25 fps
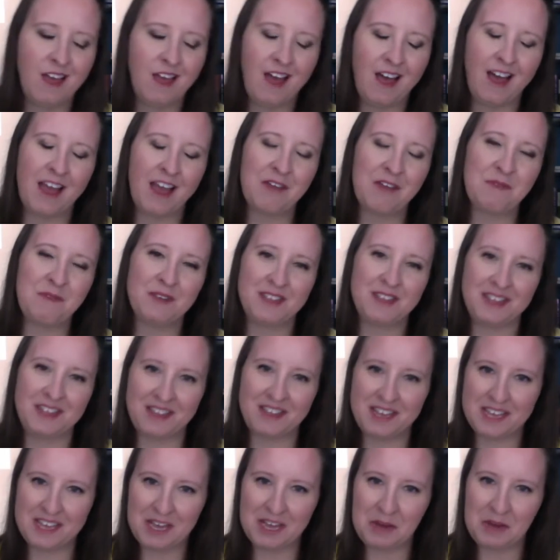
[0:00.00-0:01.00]
I really
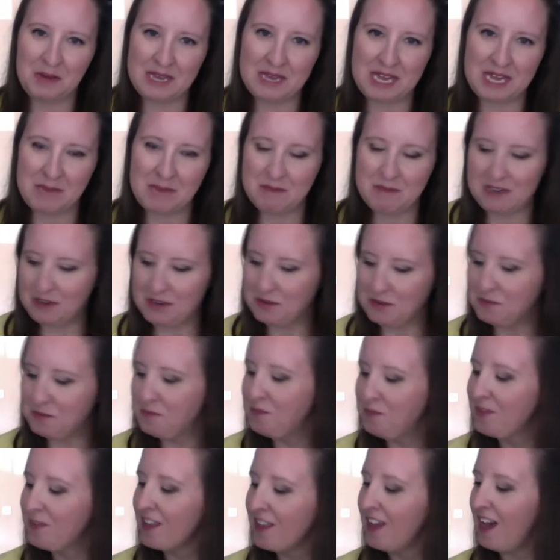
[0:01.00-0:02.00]
like how it came out.
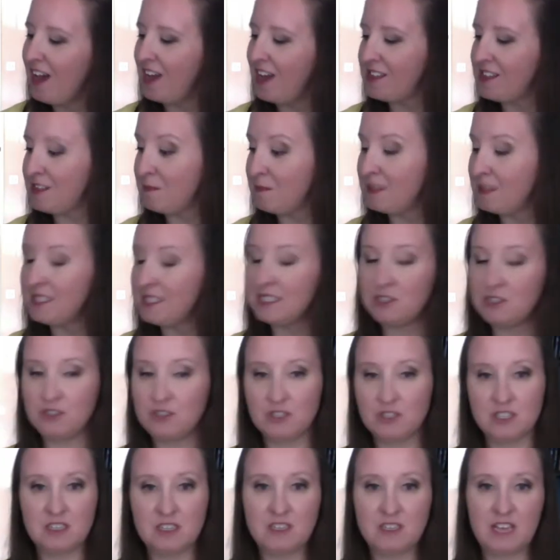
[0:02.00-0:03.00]
I think my
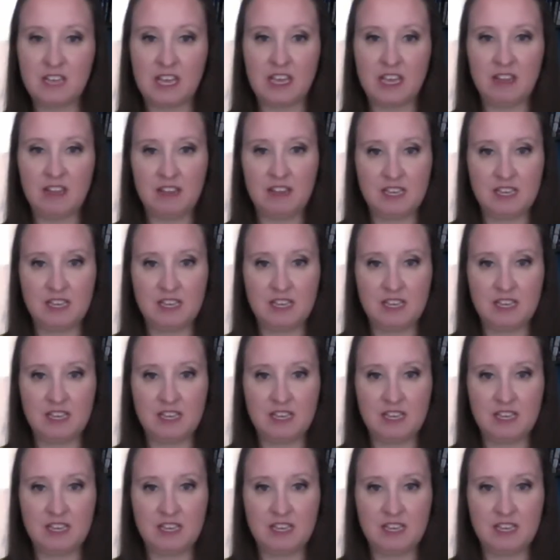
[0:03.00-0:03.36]
sister's going to like it.